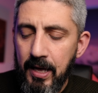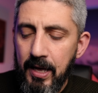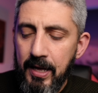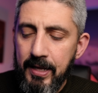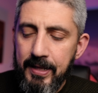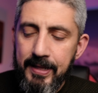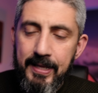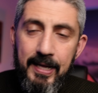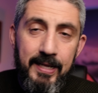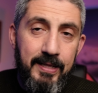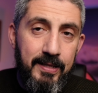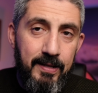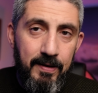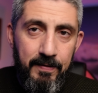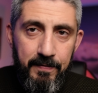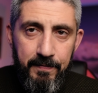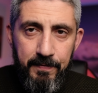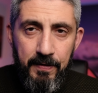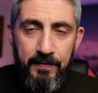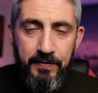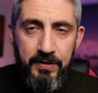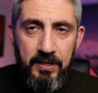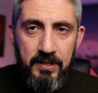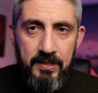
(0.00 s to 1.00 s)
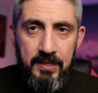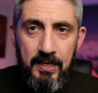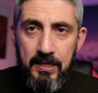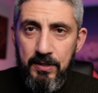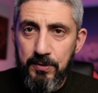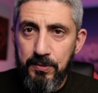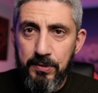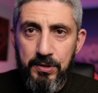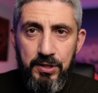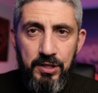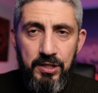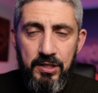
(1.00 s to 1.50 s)
than the
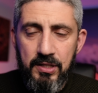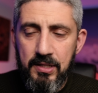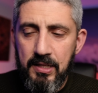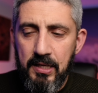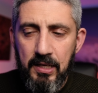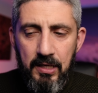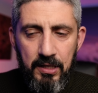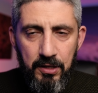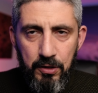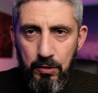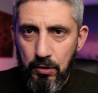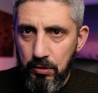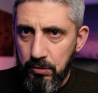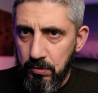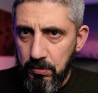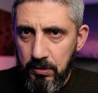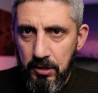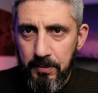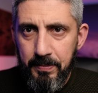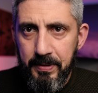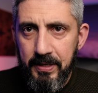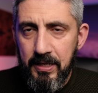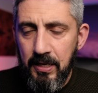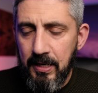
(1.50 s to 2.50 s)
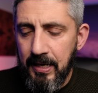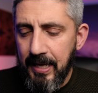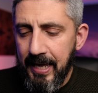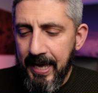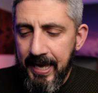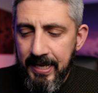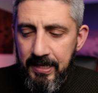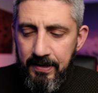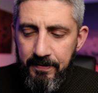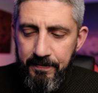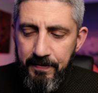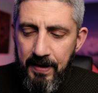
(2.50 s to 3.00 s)
56, which is your typical
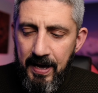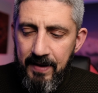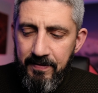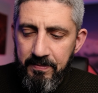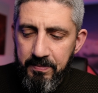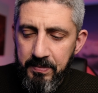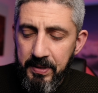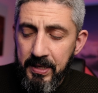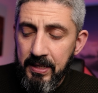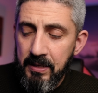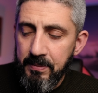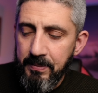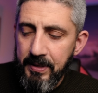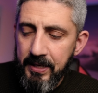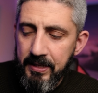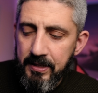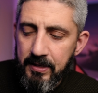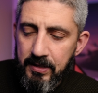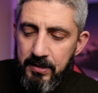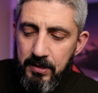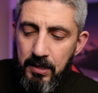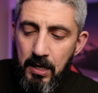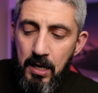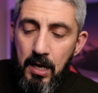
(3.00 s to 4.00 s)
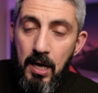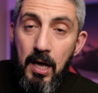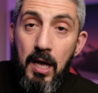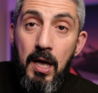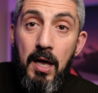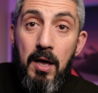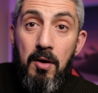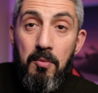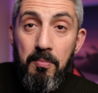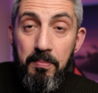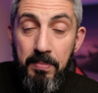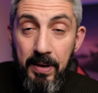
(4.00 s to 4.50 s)
85 millimeters.
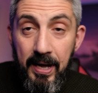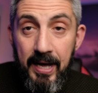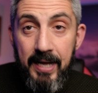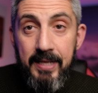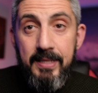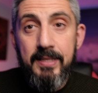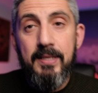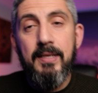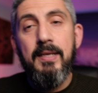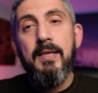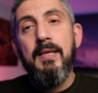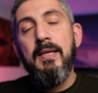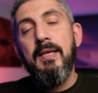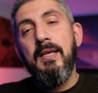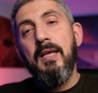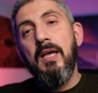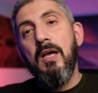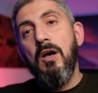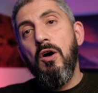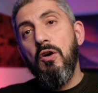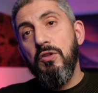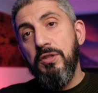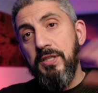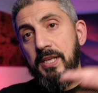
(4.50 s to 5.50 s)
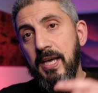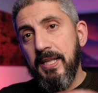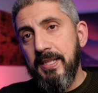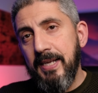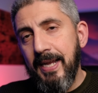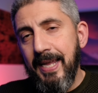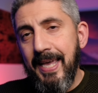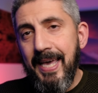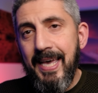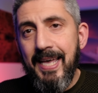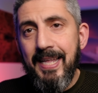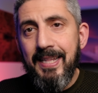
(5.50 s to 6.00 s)
But on the other
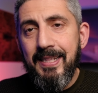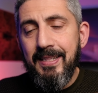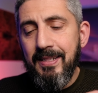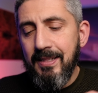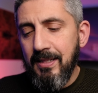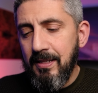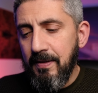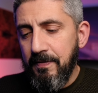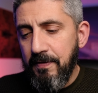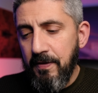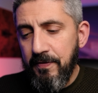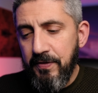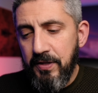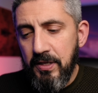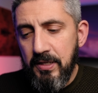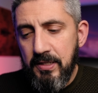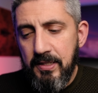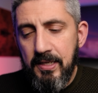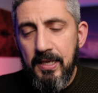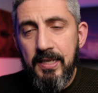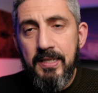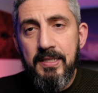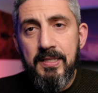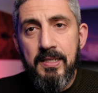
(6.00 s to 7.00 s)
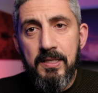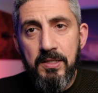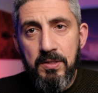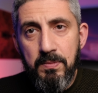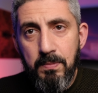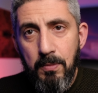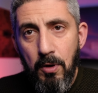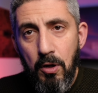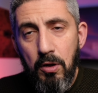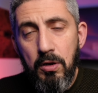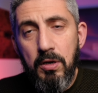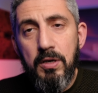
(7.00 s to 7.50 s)
hand, the 56 is
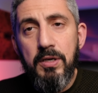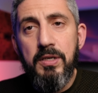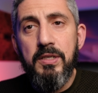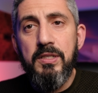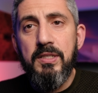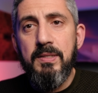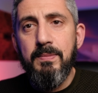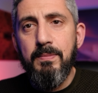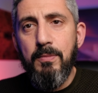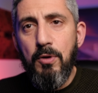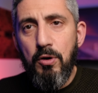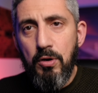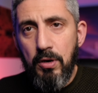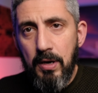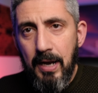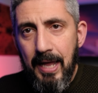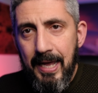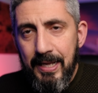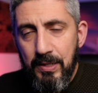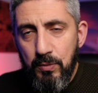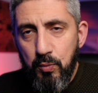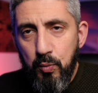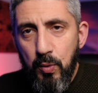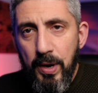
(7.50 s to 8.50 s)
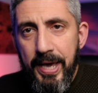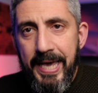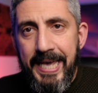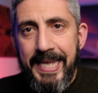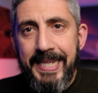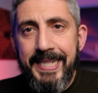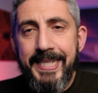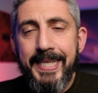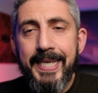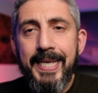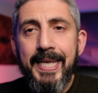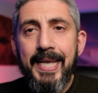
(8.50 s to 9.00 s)
smaller, is more
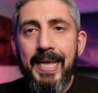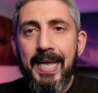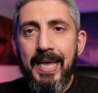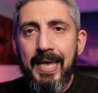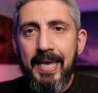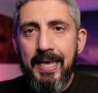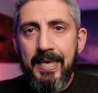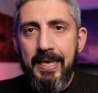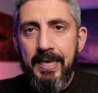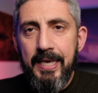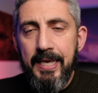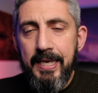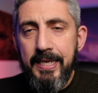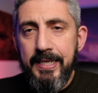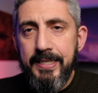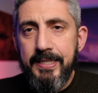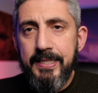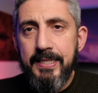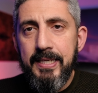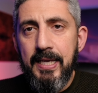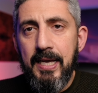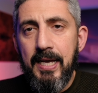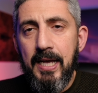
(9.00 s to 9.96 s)
lightweight, it